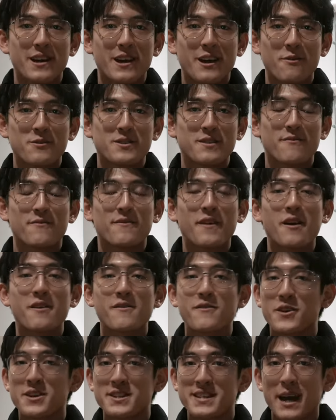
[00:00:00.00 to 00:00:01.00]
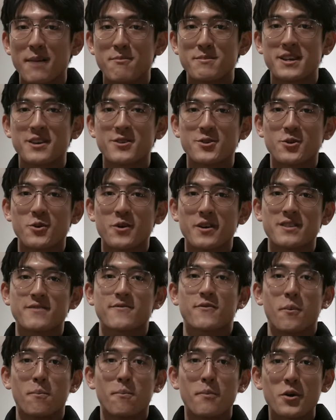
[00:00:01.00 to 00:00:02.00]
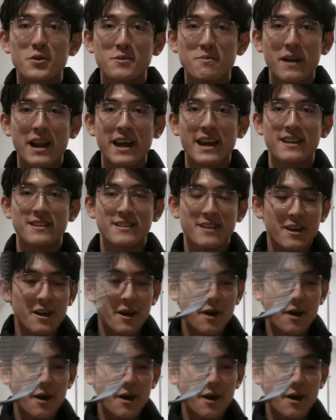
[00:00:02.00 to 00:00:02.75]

it was a very, very tempting choice for most players.